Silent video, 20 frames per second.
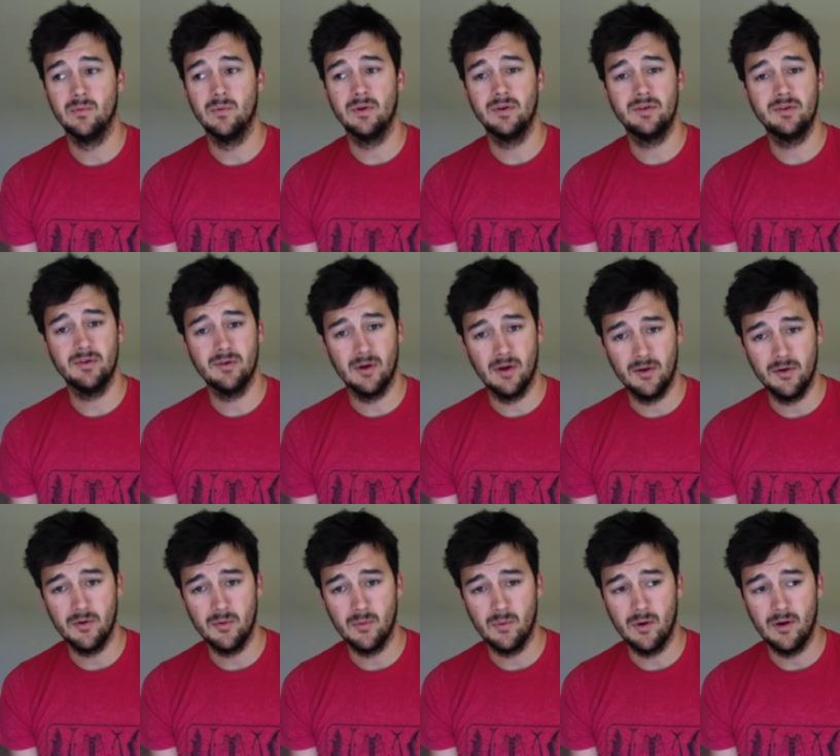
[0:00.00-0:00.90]
once you're
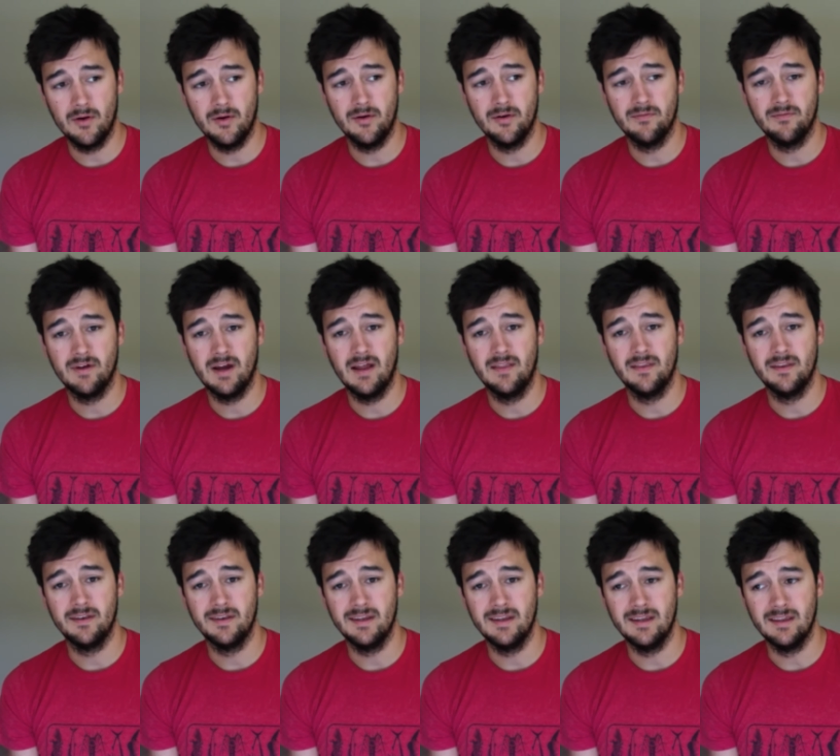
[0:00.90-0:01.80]
underwater to find the
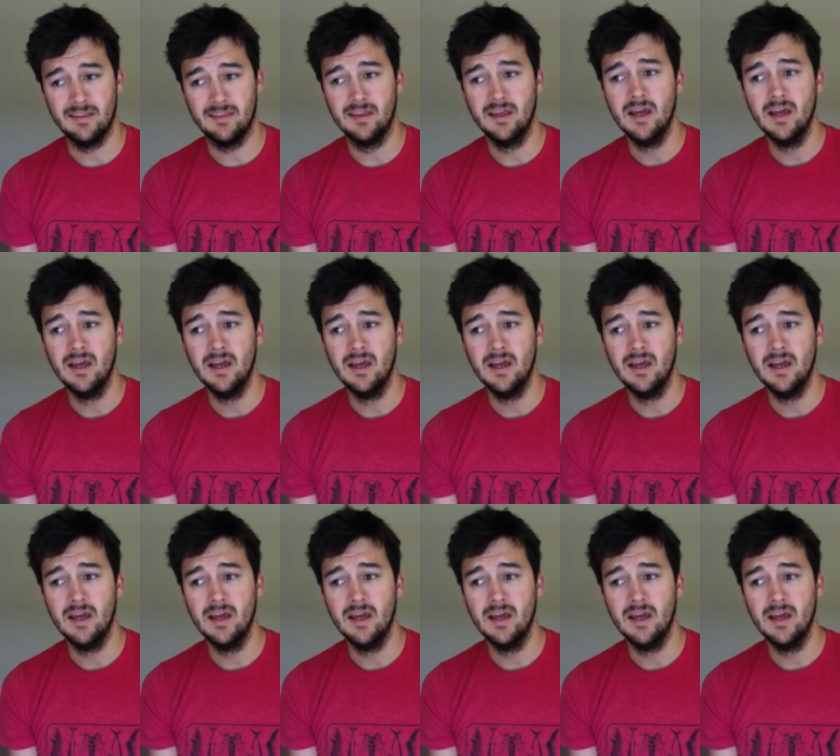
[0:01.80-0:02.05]
teeth.